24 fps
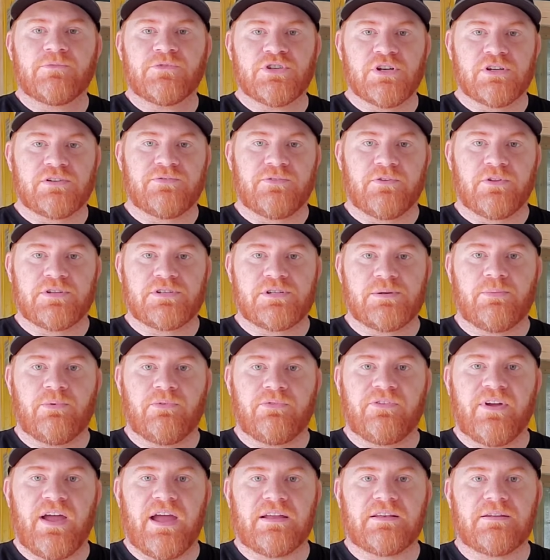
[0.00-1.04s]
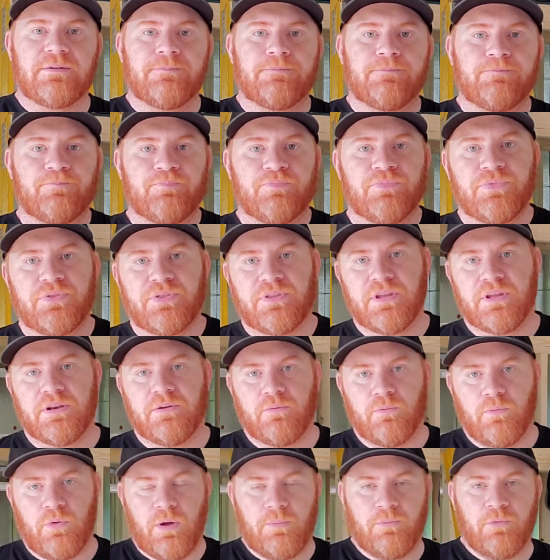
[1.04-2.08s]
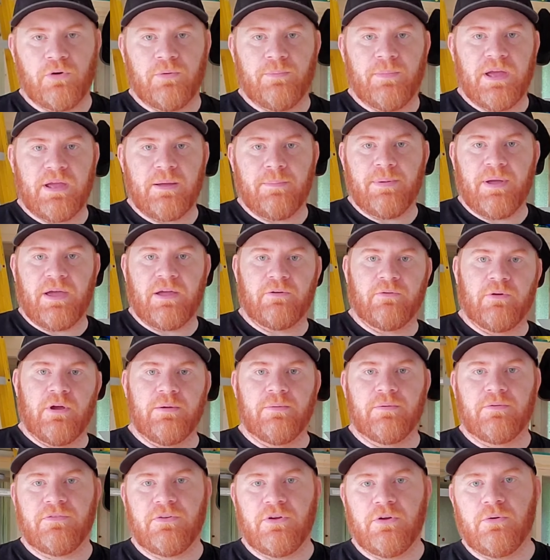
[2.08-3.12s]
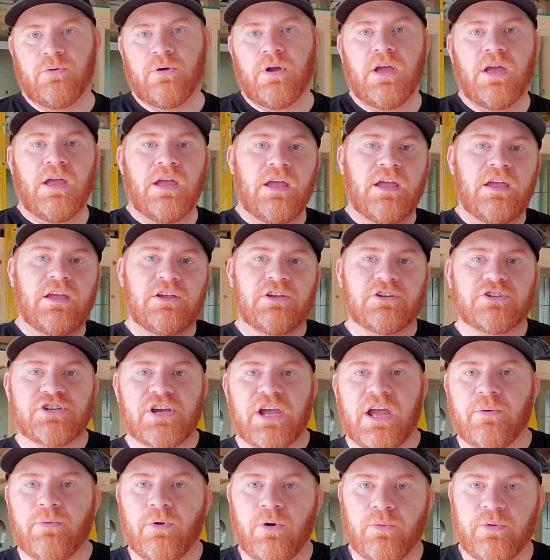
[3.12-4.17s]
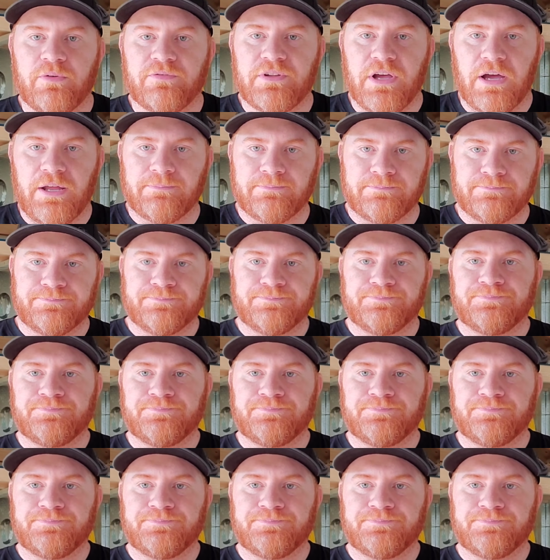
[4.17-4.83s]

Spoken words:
Just for the simple fact that I'm gonna make a panoramic view. You can check out what we've done.